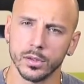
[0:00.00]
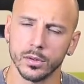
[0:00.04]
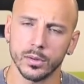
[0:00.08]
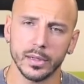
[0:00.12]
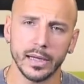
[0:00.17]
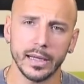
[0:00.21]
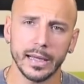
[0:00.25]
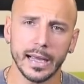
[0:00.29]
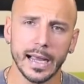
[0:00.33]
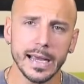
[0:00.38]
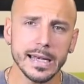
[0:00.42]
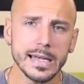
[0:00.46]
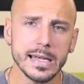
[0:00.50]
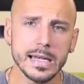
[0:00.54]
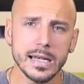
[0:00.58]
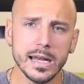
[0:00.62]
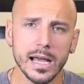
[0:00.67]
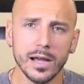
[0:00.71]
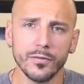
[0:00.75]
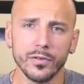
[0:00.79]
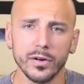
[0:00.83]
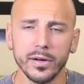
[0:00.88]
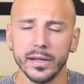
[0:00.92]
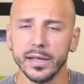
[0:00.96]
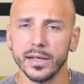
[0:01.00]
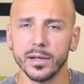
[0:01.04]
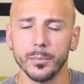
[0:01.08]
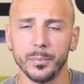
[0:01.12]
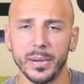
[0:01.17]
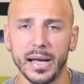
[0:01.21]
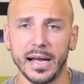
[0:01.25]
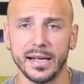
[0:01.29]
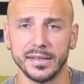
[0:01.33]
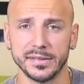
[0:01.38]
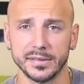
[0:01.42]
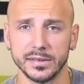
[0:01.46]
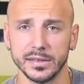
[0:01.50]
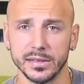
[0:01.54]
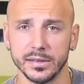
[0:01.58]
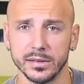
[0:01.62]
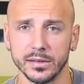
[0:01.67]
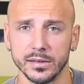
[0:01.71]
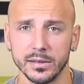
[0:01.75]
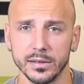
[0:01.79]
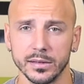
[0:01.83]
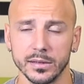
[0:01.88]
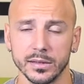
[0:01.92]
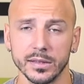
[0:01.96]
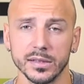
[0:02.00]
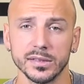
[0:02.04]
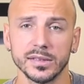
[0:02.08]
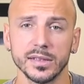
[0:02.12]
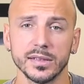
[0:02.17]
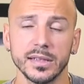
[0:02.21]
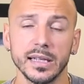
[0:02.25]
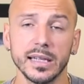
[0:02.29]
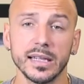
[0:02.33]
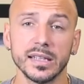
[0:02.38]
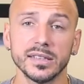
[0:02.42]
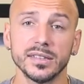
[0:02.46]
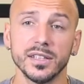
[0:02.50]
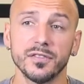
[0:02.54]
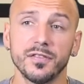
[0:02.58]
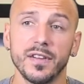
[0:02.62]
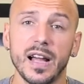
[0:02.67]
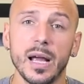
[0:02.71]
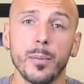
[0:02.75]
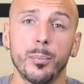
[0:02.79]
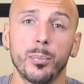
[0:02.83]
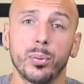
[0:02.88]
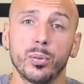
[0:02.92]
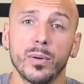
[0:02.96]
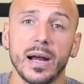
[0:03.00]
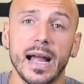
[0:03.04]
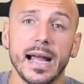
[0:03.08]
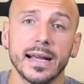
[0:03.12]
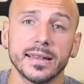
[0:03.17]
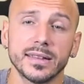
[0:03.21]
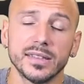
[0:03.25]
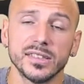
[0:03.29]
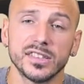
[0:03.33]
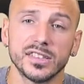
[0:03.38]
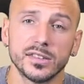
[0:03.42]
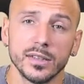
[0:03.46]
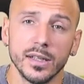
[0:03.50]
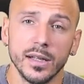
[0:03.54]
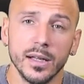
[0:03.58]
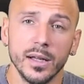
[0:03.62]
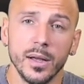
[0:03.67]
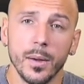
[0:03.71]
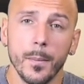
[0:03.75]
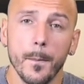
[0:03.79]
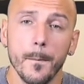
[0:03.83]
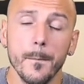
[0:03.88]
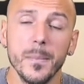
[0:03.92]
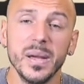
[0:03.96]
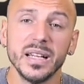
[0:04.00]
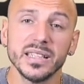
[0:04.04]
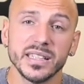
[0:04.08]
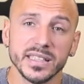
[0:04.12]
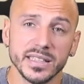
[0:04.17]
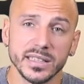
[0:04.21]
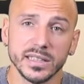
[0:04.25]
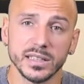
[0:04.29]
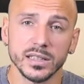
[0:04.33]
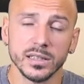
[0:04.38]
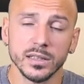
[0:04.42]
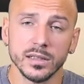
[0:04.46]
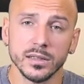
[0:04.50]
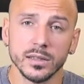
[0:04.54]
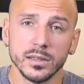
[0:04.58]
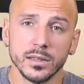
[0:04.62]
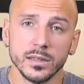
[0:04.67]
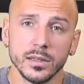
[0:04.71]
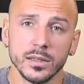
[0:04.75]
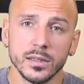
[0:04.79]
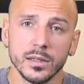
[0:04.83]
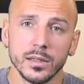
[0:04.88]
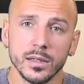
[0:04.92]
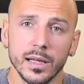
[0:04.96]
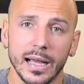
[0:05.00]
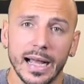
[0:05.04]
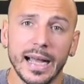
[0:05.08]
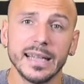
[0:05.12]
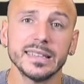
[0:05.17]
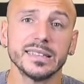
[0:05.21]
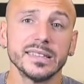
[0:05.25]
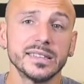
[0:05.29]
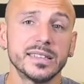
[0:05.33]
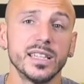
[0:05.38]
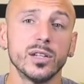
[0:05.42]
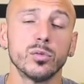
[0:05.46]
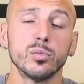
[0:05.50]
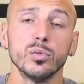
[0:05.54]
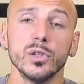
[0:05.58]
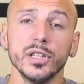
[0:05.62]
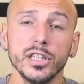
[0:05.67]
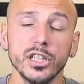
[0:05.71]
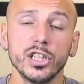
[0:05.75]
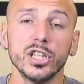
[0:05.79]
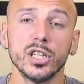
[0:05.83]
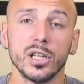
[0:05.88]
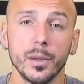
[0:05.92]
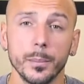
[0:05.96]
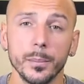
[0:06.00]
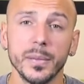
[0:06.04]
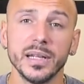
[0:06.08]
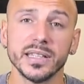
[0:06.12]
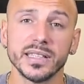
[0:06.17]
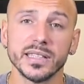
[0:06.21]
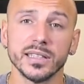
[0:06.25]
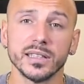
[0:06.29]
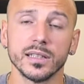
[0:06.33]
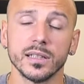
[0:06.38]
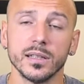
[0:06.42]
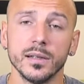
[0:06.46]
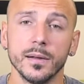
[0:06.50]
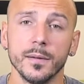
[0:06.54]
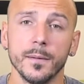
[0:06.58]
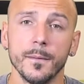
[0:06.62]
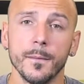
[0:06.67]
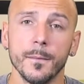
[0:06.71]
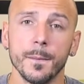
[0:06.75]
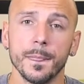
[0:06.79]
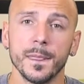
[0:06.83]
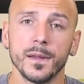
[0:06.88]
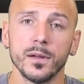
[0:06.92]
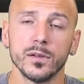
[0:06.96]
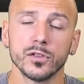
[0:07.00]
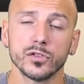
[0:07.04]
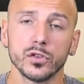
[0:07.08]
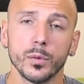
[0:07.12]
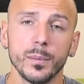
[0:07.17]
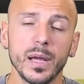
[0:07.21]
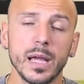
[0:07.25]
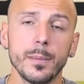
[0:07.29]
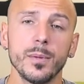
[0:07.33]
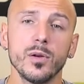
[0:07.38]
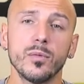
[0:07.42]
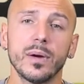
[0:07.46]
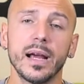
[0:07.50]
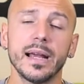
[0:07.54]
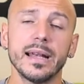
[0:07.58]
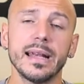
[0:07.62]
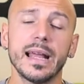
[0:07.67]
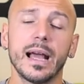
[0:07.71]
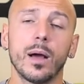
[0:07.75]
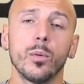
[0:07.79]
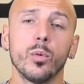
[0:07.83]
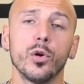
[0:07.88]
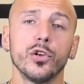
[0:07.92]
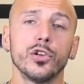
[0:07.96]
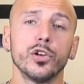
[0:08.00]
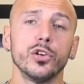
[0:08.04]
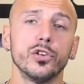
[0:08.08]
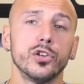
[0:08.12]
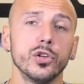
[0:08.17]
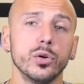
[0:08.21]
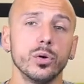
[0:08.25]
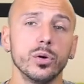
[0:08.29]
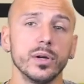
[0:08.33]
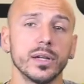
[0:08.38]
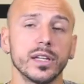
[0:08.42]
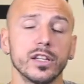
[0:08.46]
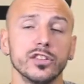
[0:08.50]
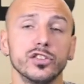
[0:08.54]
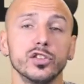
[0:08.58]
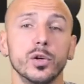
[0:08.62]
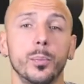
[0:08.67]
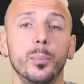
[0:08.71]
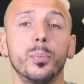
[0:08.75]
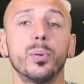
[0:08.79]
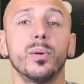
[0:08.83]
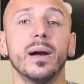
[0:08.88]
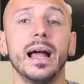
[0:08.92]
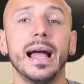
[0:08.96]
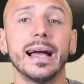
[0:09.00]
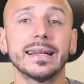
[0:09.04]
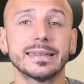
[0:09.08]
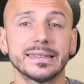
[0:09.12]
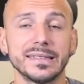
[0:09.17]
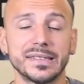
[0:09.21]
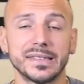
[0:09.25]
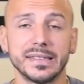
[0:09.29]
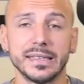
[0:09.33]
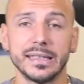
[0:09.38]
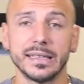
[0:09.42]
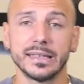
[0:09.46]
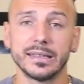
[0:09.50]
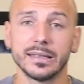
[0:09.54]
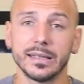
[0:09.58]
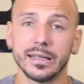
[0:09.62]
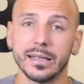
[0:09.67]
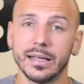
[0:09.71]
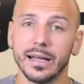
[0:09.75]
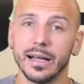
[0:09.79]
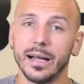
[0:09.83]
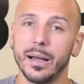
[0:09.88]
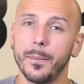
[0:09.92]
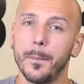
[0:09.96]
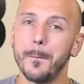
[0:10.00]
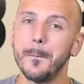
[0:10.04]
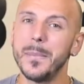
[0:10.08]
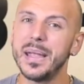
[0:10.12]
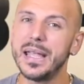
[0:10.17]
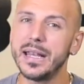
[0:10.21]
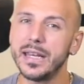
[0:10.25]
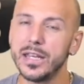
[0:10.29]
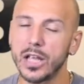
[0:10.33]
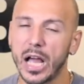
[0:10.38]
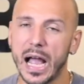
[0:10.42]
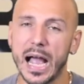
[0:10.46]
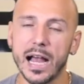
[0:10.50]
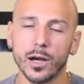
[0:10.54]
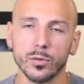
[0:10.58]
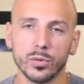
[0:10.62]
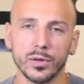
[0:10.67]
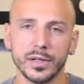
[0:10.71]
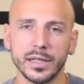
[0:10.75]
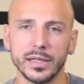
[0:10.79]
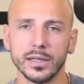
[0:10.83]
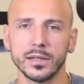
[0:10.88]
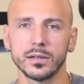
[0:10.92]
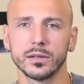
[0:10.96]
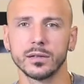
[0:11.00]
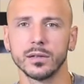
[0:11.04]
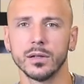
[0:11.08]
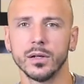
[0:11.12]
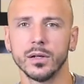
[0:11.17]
right? I'd never hit a basket because the thing is, if I practiced missing, I just get really good at missing. So maybe right now what you're doing is you're practicing mediocrity